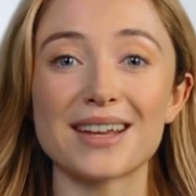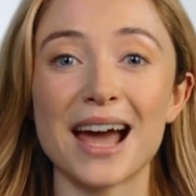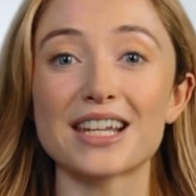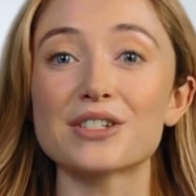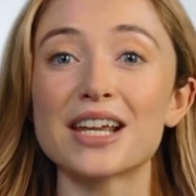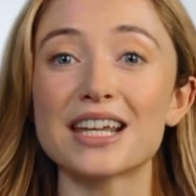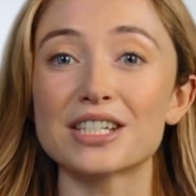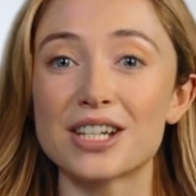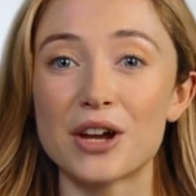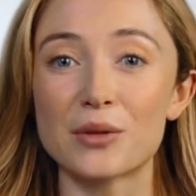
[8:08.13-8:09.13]

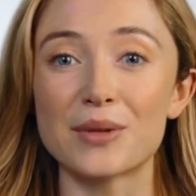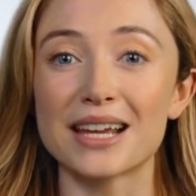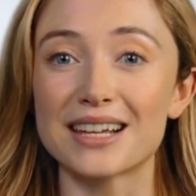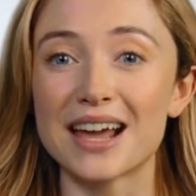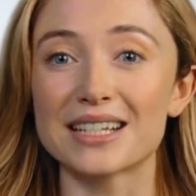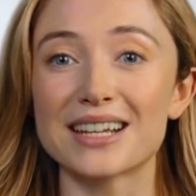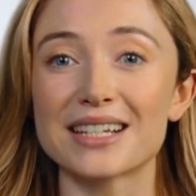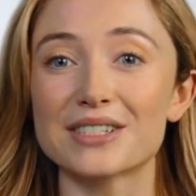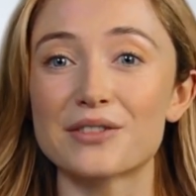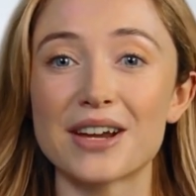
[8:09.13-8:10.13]
Education on recognizing
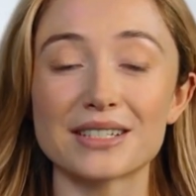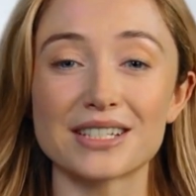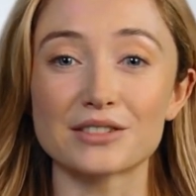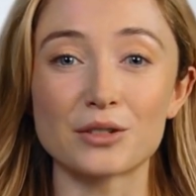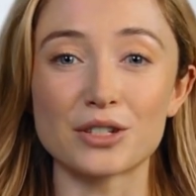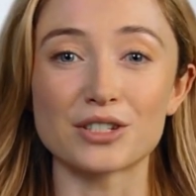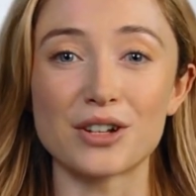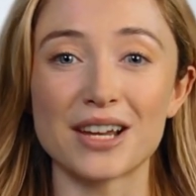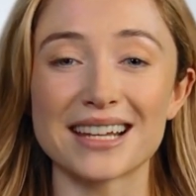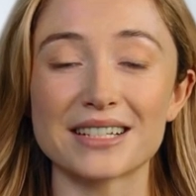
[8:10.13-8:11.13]
these threats is
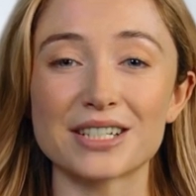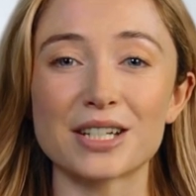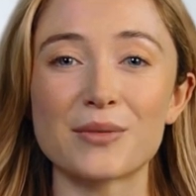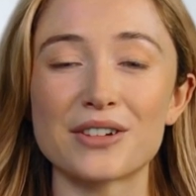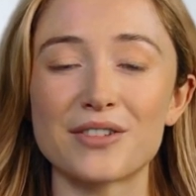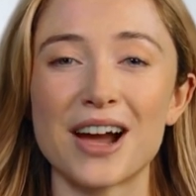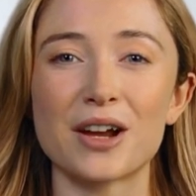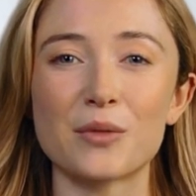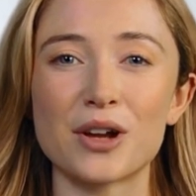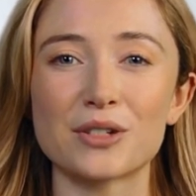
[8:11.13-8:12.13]
crucial. It's the human
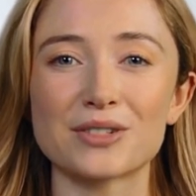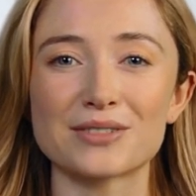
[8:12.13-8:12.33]
firewall.